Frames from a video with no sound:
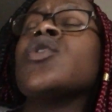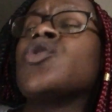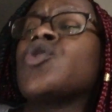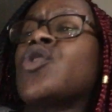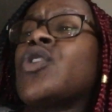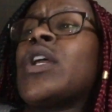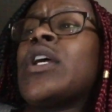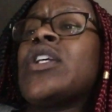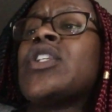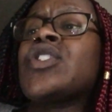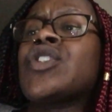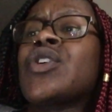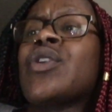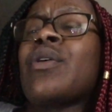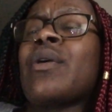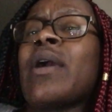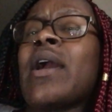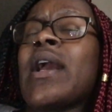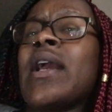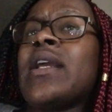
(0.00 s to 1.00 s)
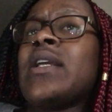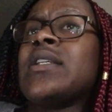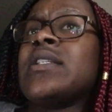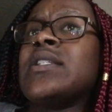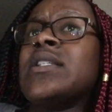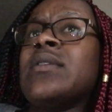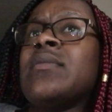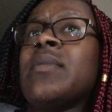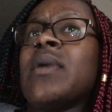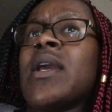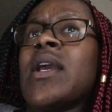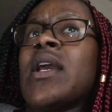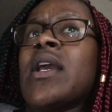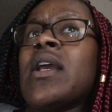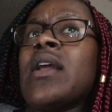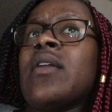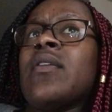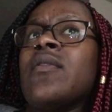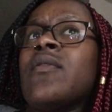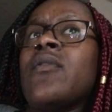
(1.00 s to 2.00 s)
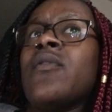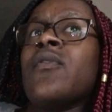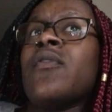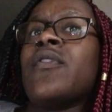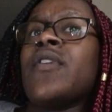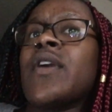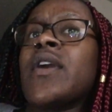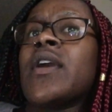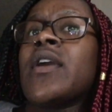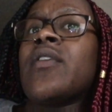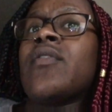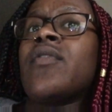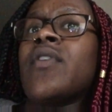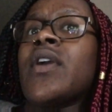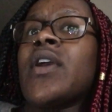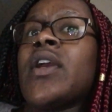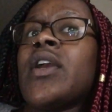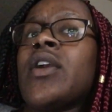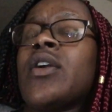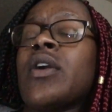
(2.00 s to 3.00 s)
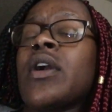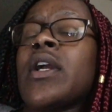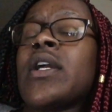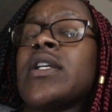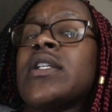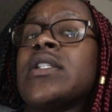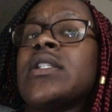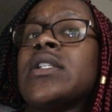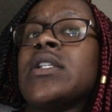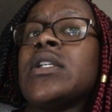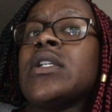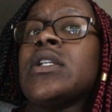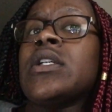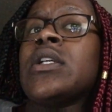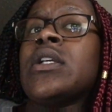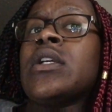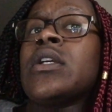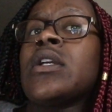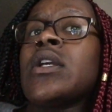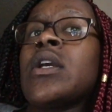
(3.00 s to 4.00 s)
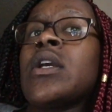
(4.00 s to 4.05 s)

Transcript: So that's crazy, man. Very, very crazy.